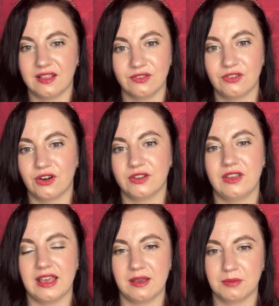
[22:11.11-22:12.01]
can
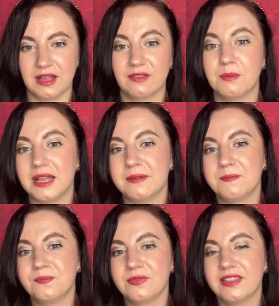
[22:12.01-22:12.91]
start taking place. But
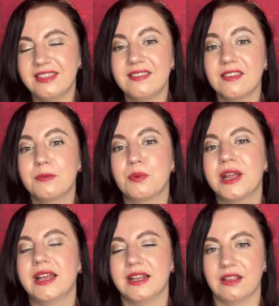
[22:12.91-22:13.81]
this is
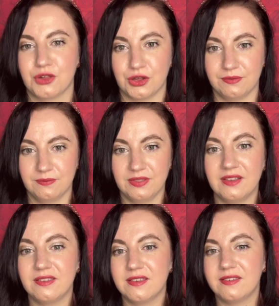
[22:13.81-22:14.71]
precognition.
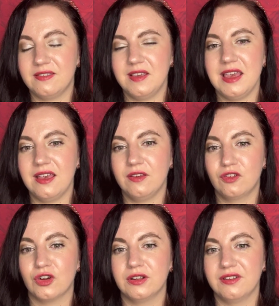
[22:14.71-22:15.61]
This is seeing
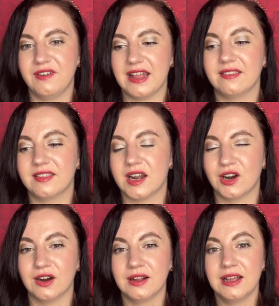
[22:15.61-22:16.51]
certain events that
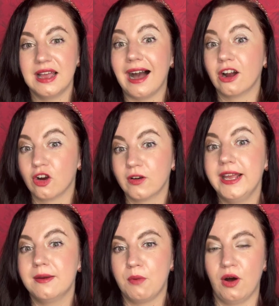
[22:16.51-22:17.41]
are
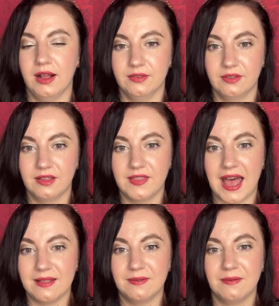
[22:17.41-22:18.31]
agreed upon
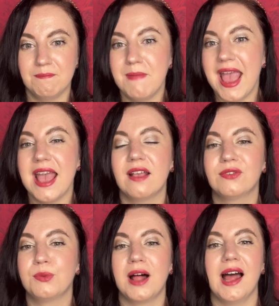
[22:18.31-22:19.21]
that may
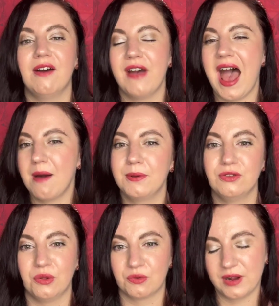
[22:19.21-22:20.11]
as well have
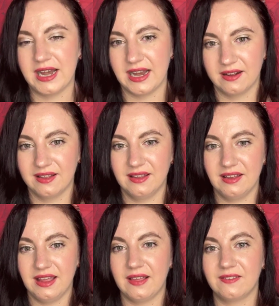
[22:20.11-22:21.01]
happened already,
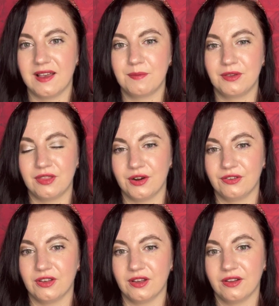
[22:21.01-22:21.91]
except there
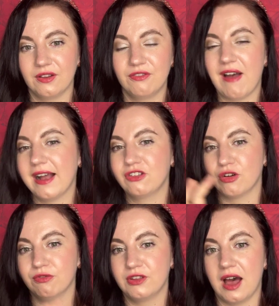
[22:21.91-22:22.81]
is a
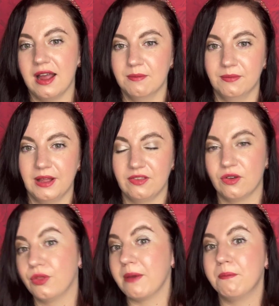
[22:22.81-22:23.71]
factor of time, and
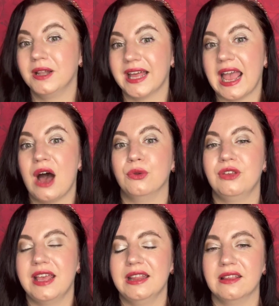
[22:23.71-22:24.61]
so they play
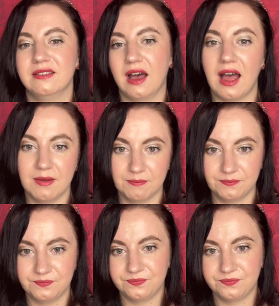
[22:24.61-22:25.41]
out in time.